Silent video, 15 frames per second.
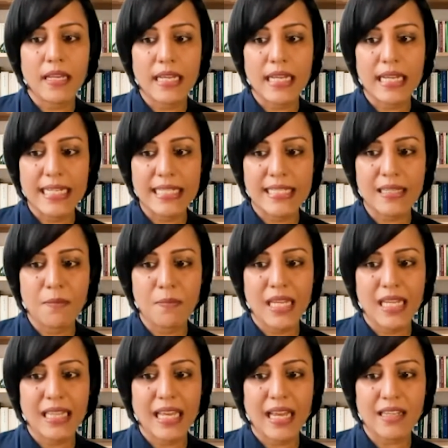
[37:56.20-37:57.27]
is
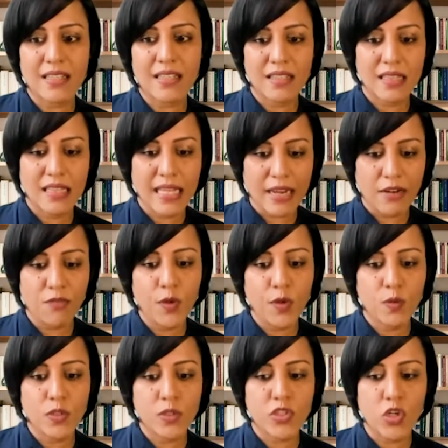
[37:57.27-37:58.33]
something that then
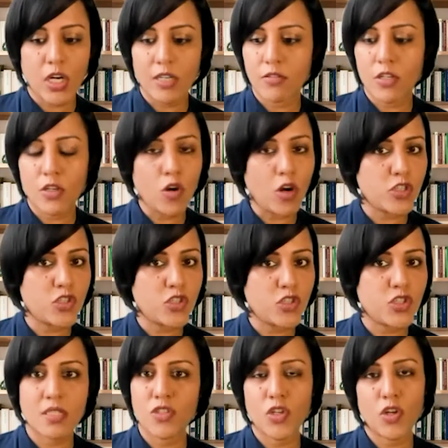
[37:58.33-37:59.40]
fuels down not
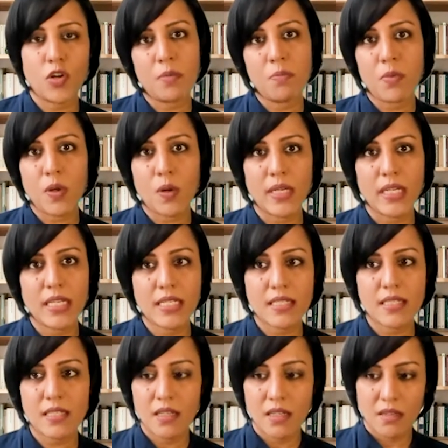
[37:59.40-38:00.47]
just to your
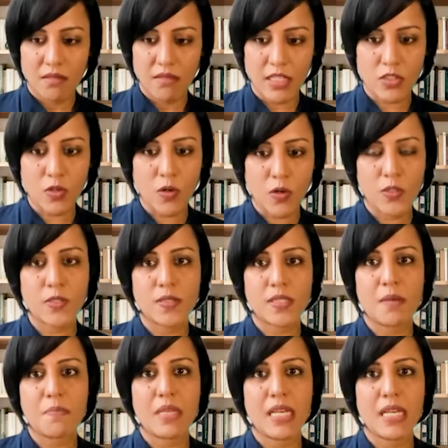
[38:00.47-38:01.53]
employees, it's also
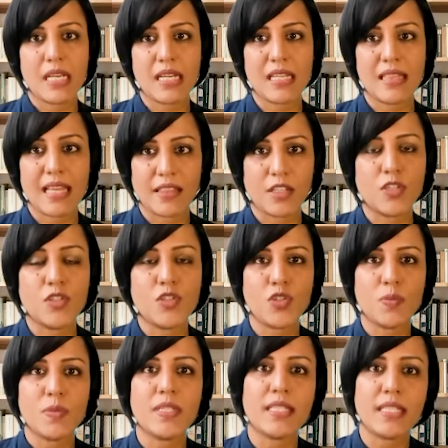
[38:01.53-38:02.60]
something that the
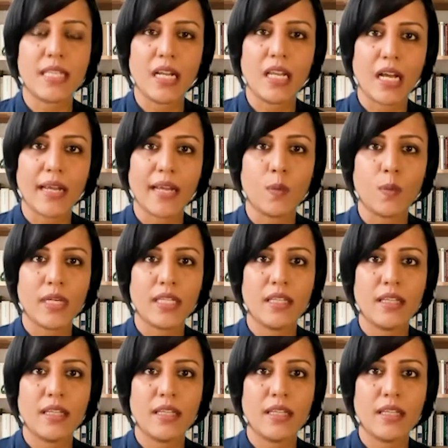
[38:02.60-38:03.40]
consumers then align with,